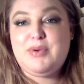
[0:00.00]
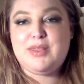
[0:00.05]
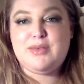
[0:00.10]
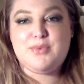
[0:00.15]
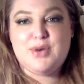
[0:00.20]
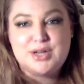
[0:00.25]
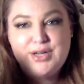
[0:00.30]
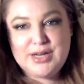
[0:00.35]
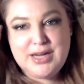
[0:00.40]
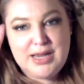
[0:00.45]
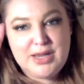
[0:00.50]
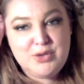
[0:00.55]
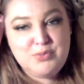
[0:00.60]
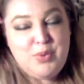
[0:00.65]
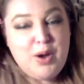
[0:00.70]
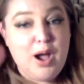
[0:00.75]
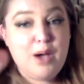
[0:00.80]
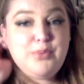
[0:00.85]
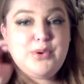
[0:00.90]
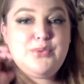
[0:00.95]
the water, you
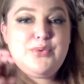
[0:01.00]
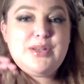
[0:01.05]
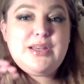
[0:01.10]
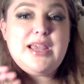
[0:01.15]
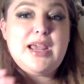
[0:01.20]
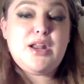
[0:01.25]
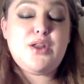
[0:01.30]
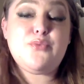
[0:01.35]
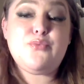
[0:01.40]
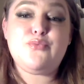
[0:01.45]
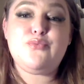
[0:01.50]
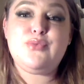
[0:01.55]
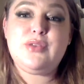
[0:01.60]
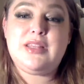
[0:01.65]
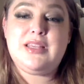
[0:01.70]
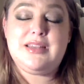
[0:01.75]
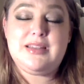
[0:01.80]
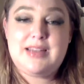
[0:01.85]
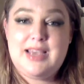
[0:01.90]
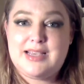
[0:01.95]
probably would get a
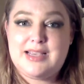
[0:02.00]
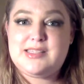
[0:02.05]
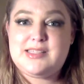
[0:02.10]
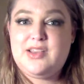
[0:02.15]
really nice